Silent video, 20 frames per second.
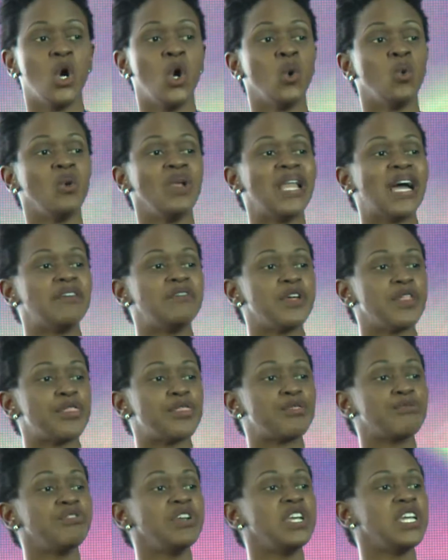We'll have a
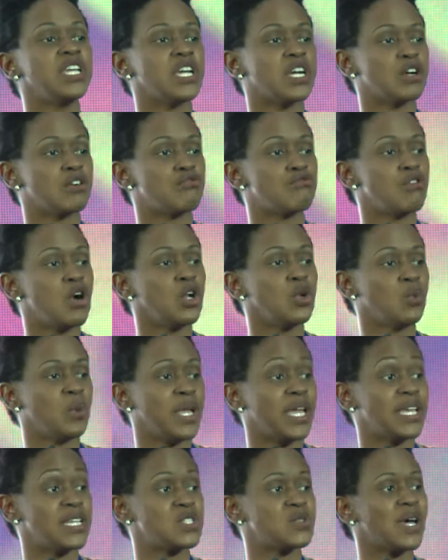3-year
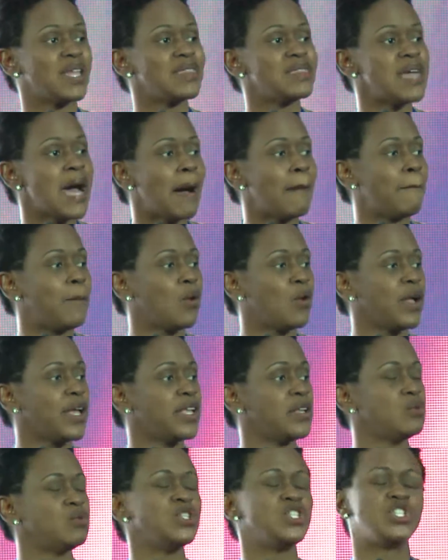runway, so at that point,
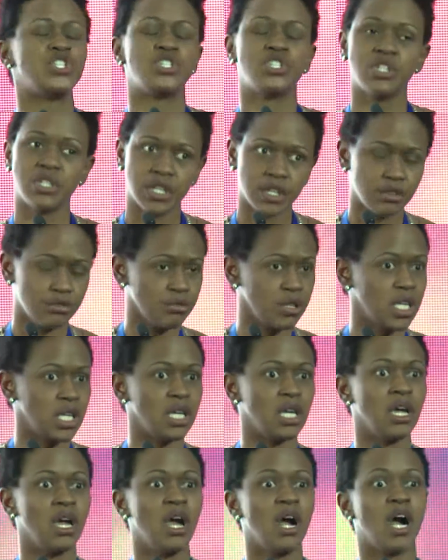we should agree
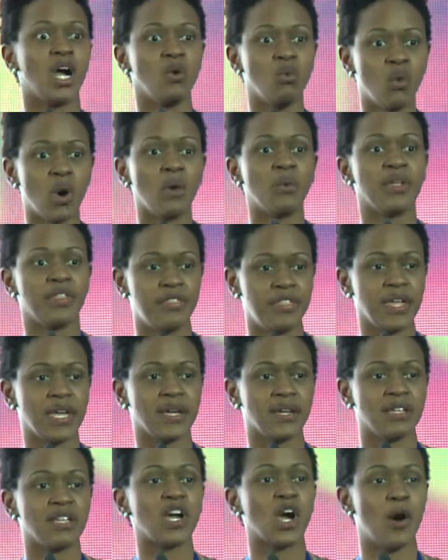on what we think
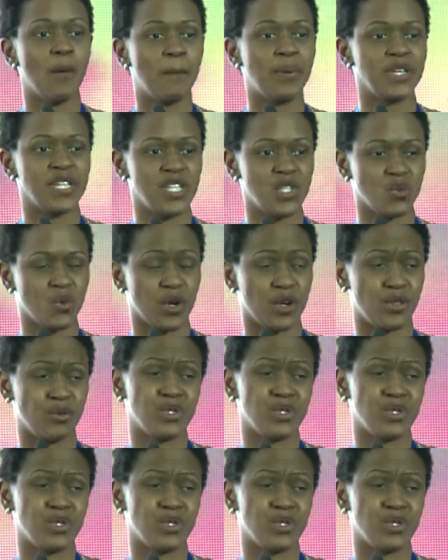the company is worth.